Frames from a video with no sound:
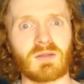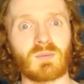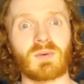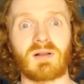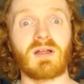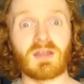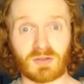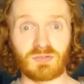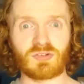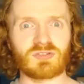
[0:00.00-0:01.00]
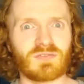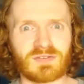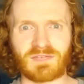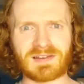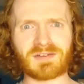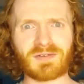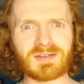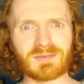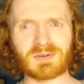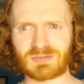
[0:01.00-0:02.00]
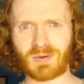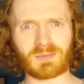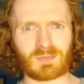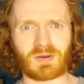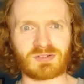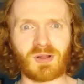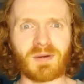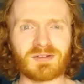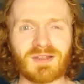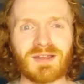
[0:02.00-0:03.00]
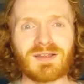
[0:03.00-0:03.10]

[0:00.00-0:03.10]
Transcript: well, conducive to feeling great, which is what it's all about.